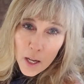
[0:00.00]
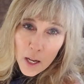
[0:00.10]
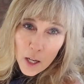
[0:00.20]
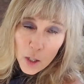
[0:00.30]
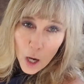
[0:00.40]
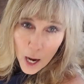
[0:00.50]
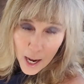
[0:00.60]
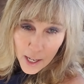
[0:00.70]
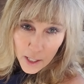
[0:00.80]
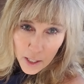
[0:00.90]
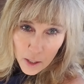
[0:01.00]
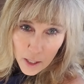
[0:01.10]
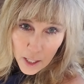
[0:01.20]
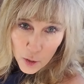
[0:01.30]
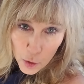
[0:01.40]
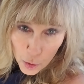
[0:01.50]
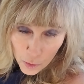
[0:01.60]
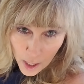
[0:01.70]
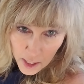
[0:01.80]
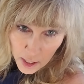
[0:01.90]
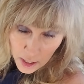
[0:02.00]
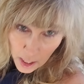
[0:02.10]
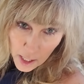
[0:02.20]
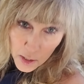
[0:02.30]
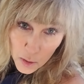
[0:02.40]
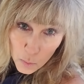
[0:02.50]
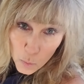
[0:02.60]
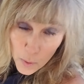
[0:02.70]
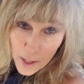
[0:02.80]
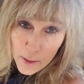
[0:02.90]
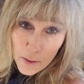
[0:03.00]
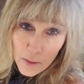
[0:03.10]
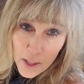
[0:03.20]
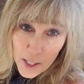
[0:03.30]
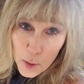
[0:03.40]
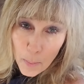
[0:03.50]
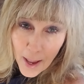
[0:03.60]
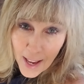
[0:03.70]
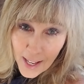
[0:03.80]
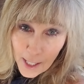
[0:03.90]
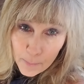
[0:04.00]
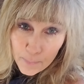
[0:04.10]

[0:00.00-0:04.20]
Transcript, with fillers: God entrusts us with this pain.